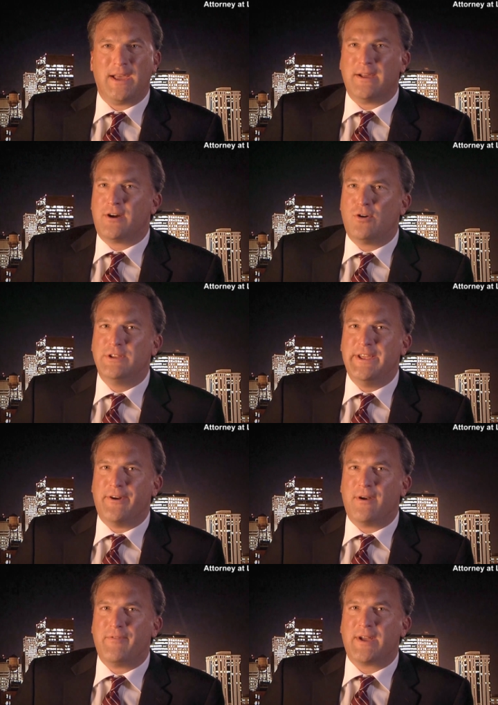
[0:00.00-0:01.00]
and
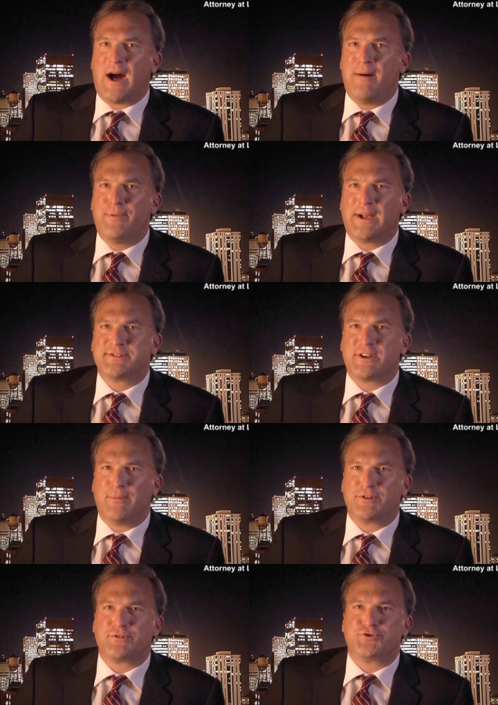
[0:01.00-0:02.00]
co-leader of the Complex
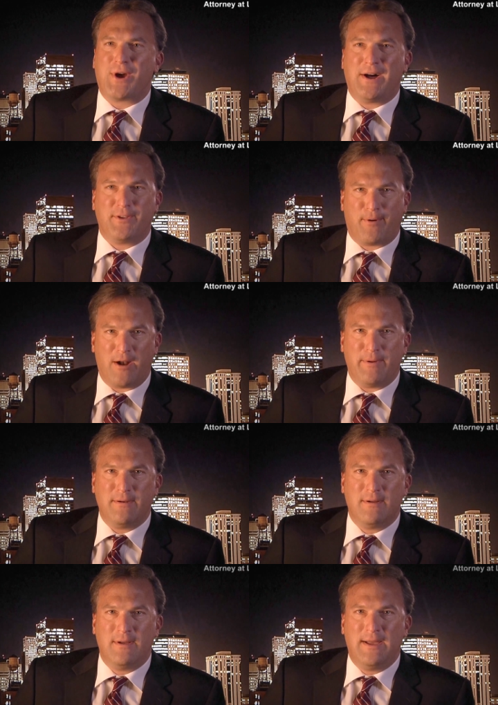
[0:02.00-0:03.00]
Commercial Trial
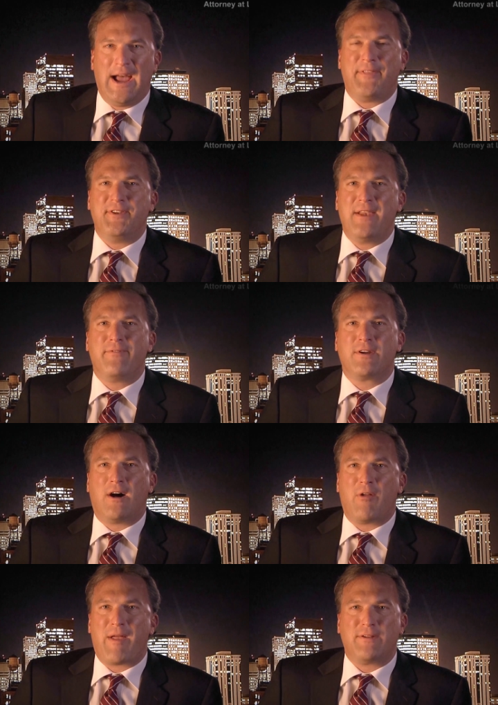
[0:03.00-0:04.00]
Department at the Denver,
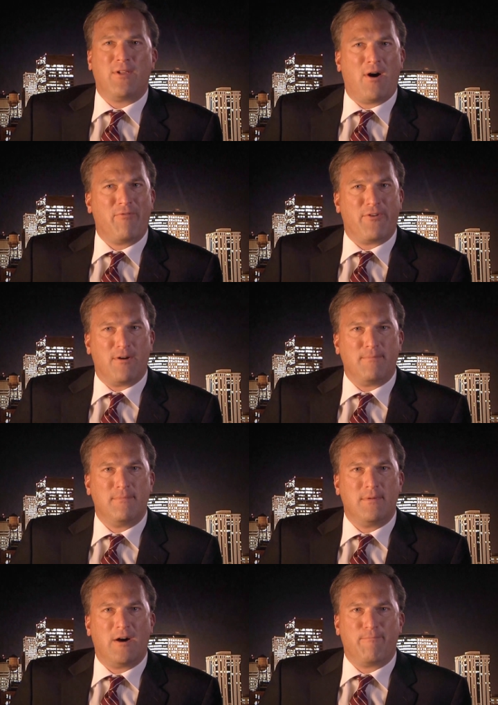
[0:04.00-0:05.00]
Colorado law firm
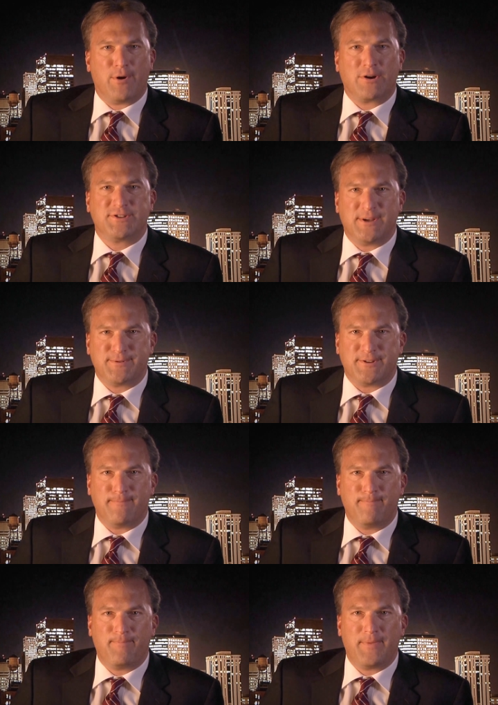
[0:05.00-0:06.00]
of Burg Simpson.
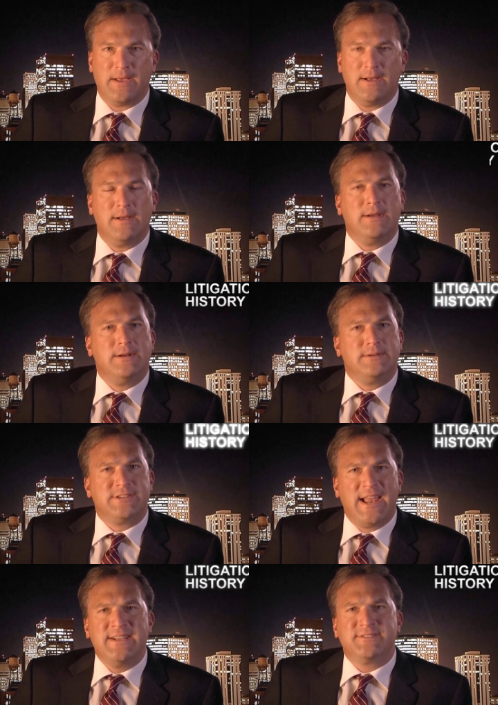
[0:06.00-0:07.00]

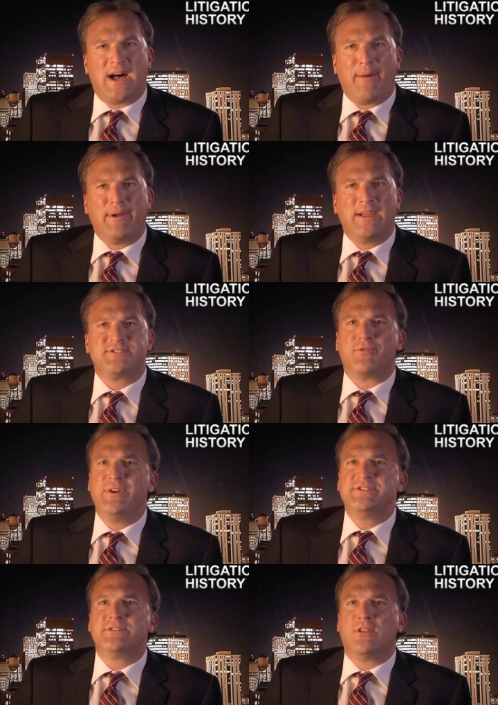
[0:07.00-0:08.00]
Today's topic is the
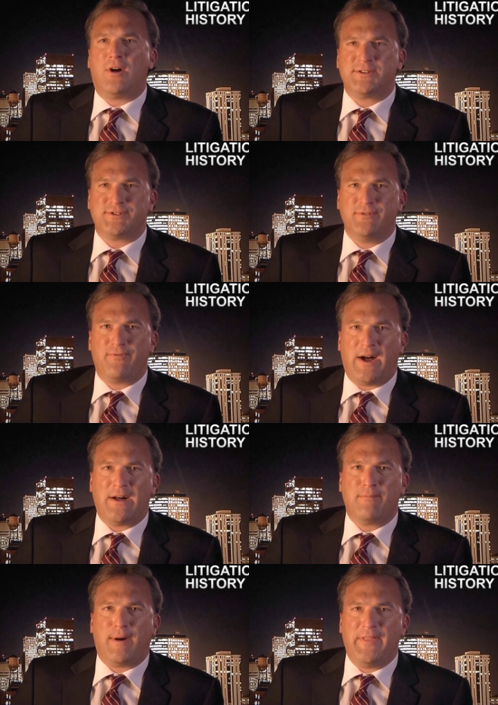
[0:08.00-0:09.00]
recent lawsuit
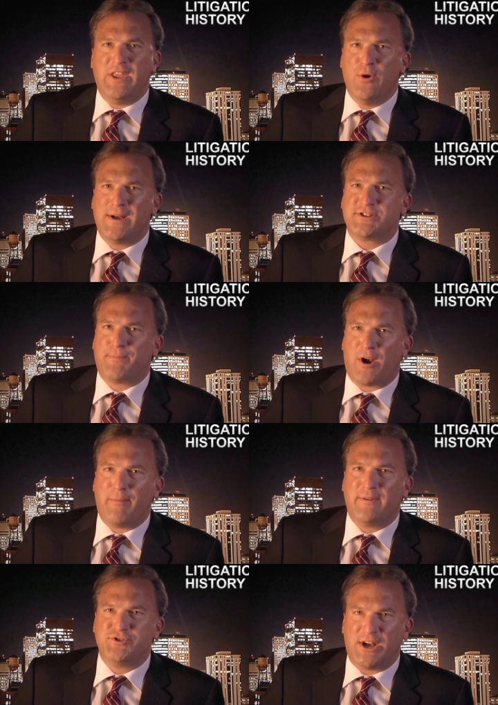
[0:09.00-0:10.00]
filed by the U.S.
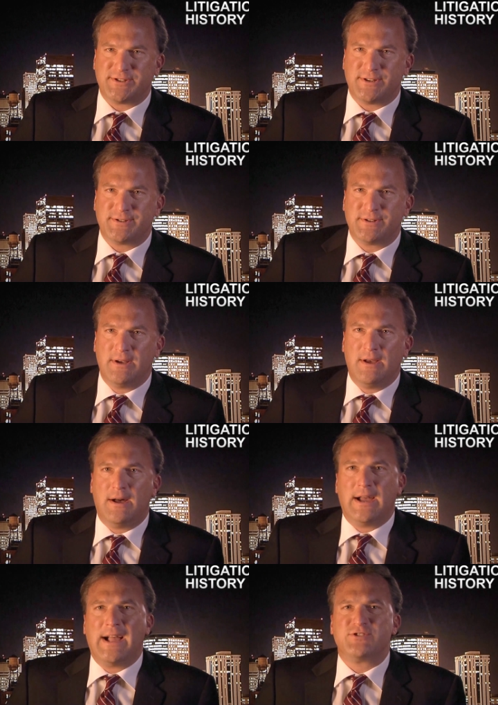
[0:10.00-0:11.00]
Department of Justice
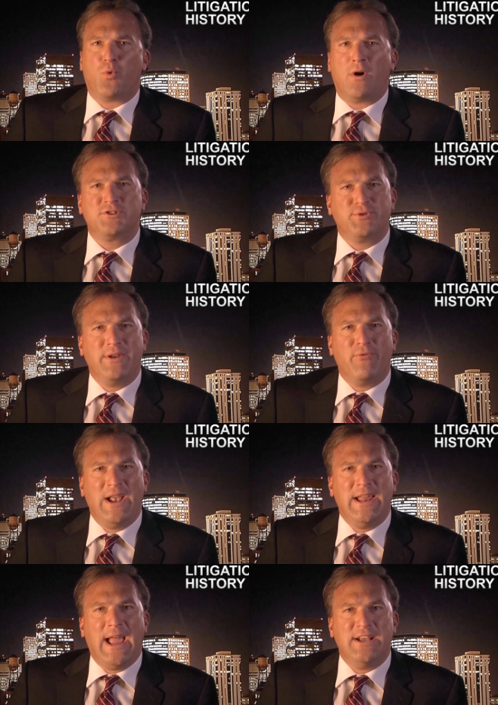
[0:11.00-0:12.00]
against Wall Street
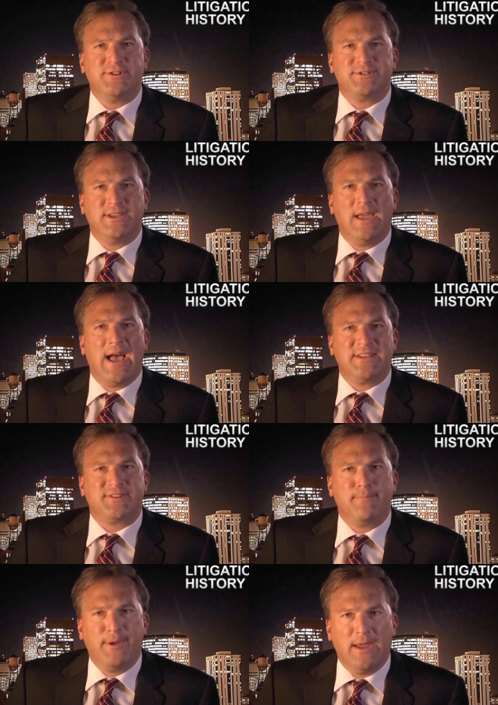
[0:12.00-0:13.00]
rating agency
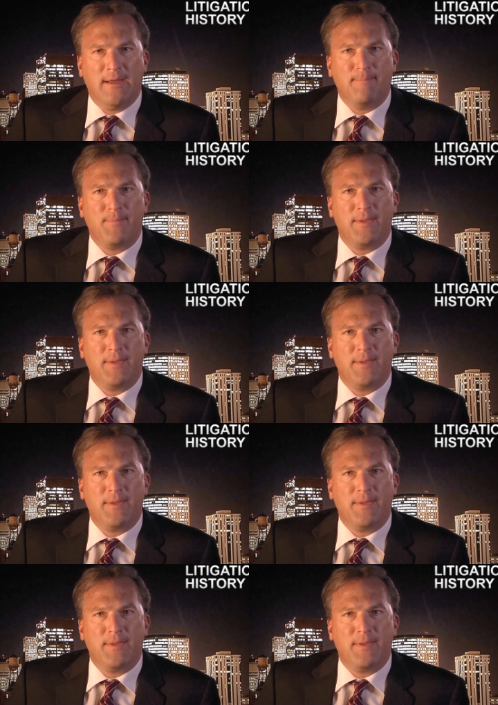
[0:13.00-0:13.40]
S&P,